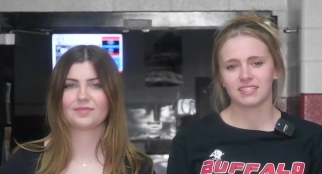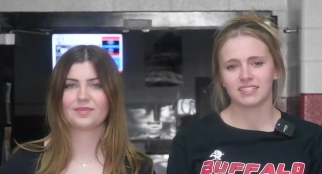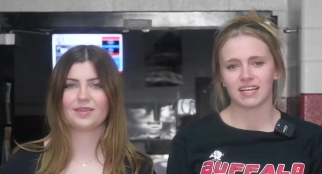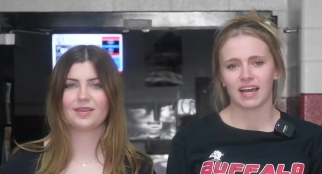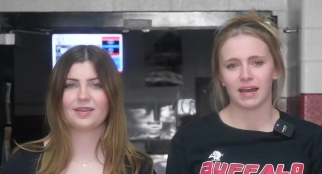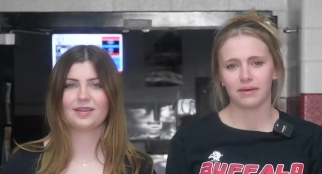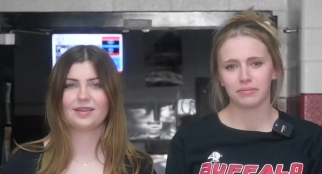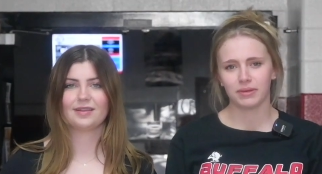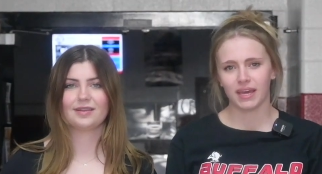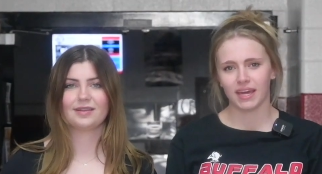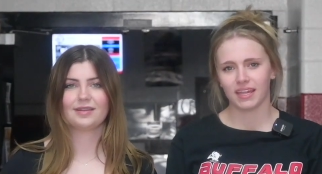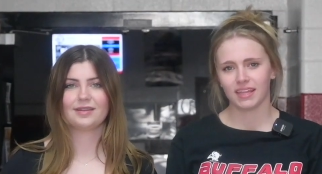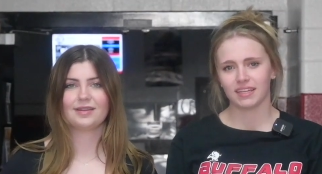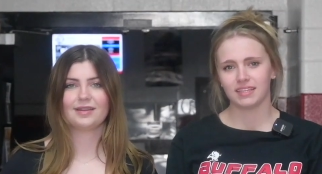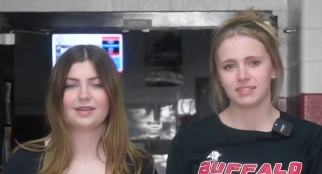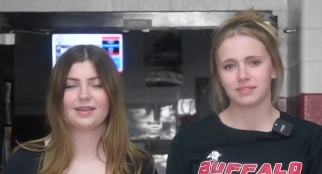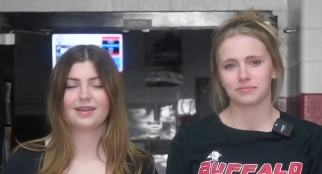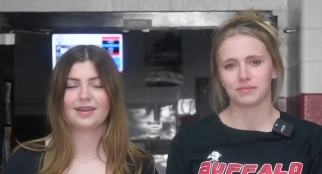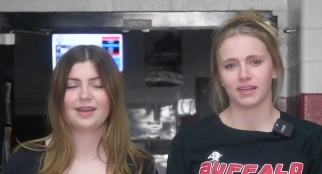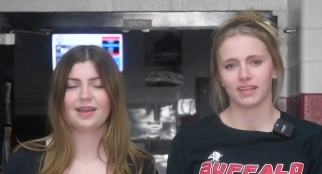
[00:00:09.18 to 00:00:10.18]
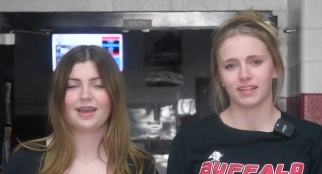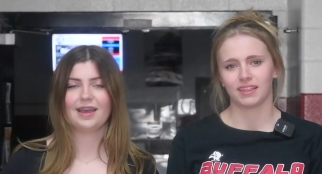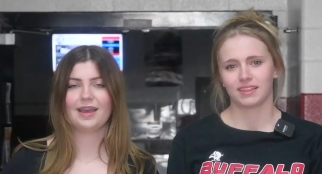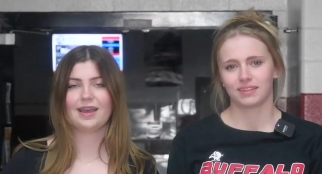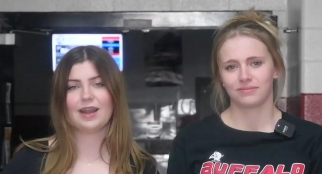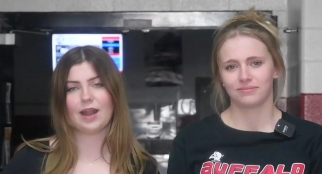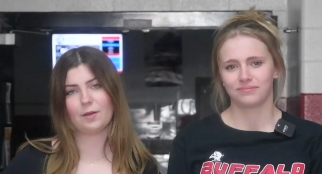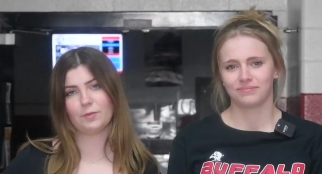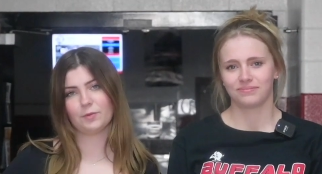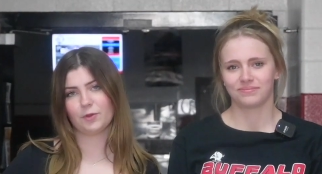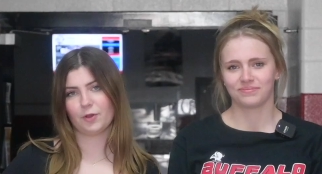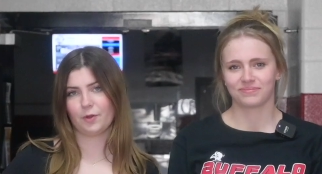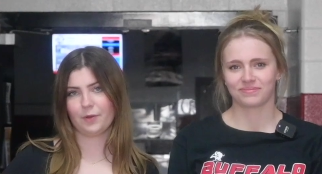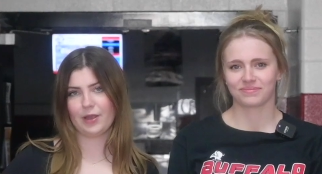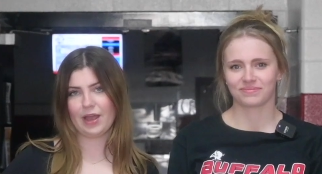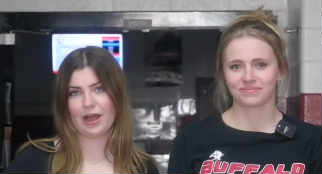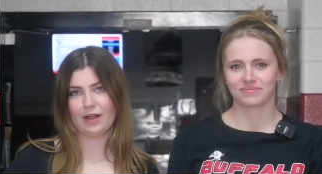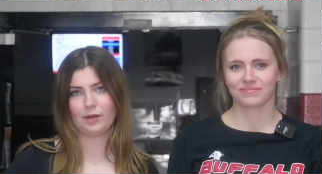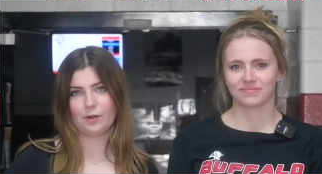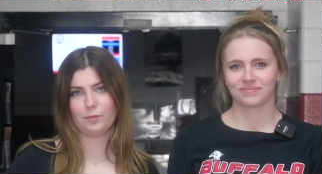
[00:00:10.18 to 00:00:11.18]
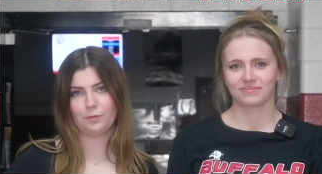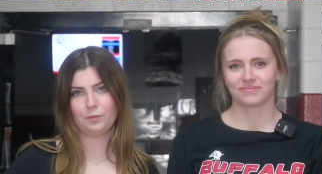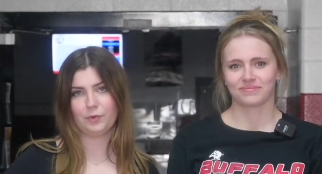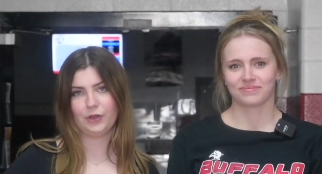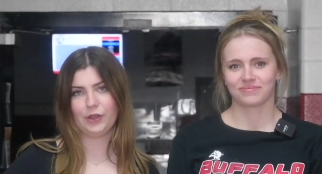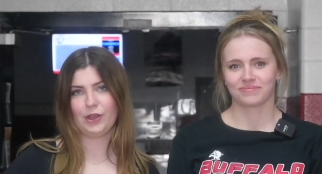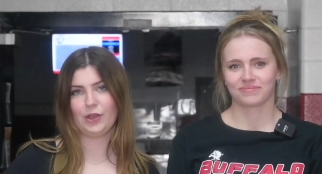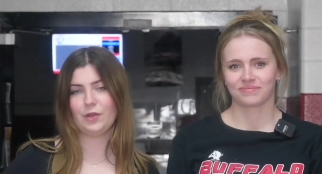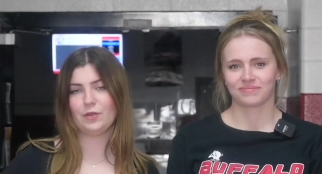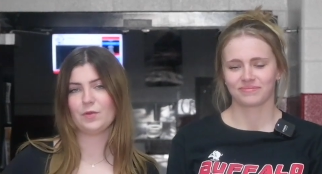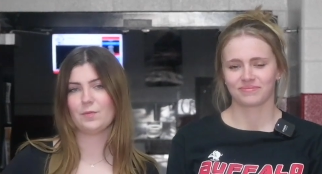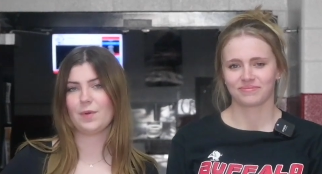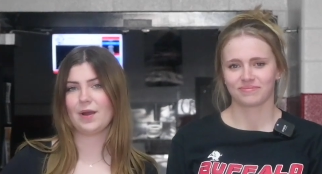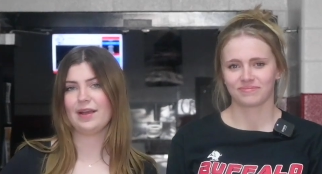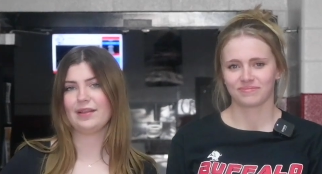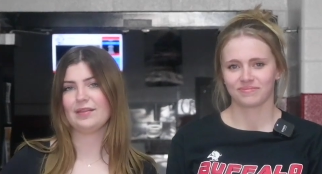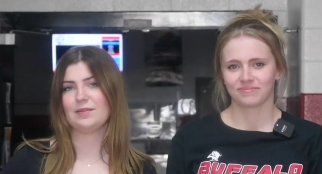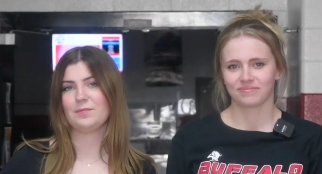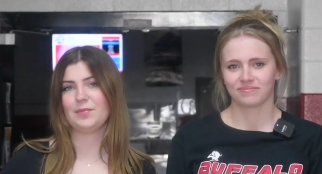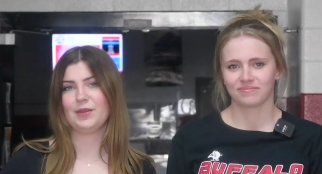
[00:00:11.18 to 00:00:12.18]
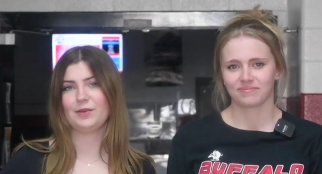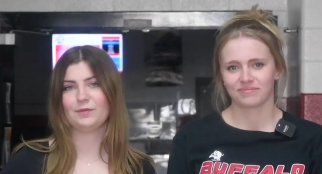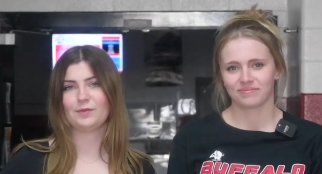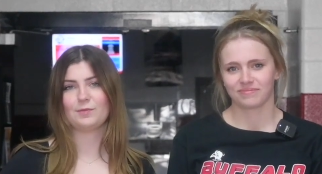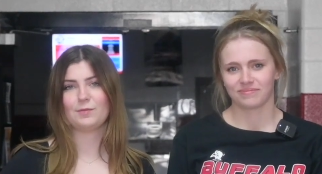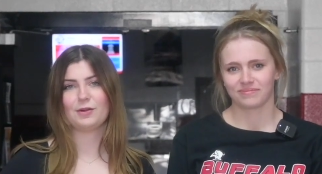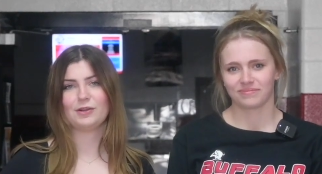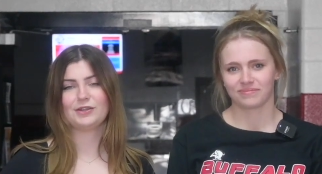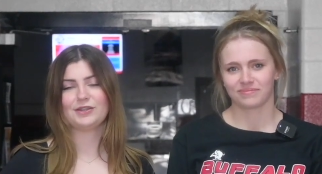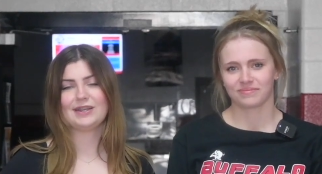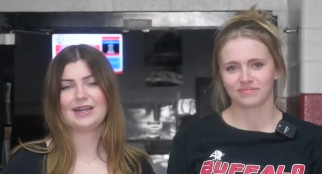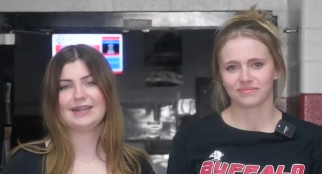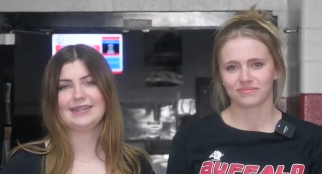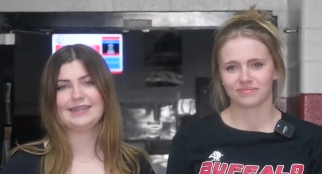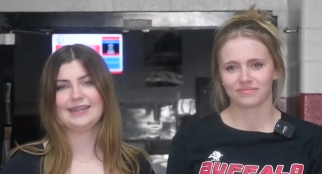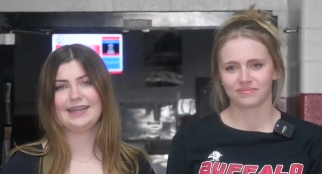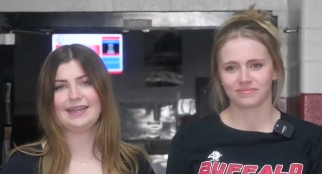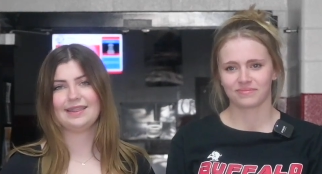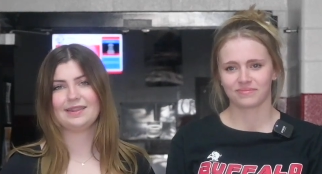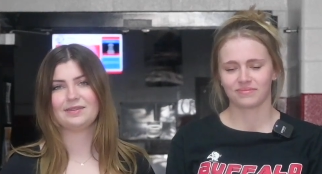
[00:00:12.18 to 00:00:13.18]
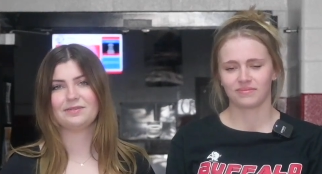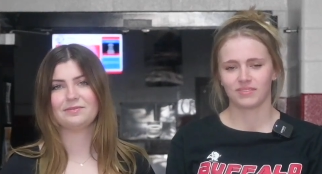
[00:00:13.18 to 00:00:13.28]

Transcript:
Speaker 1: I'm Kaylee
Speaker 2: Smith. And I'm Chloe Allen, bringing you the Bison Beat for March 19th.